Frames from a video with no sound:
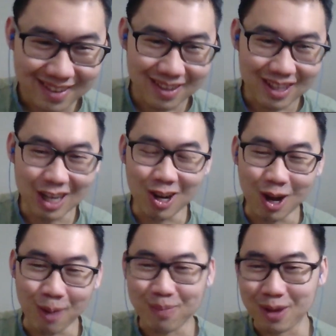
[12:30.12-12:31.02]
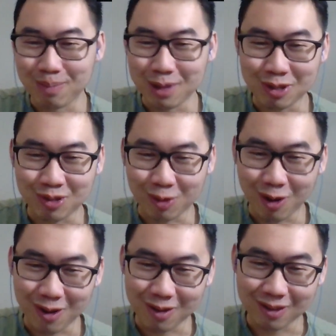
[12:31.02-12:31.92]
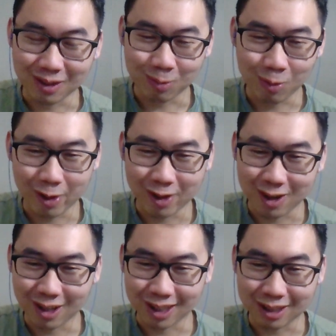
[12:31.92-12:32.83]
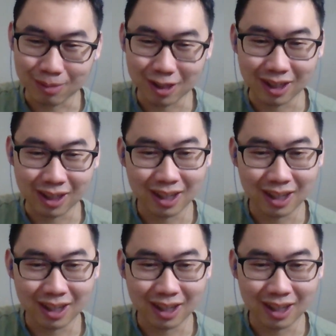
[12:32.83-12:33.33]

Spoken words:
Eat up and be strong, the warrior like me.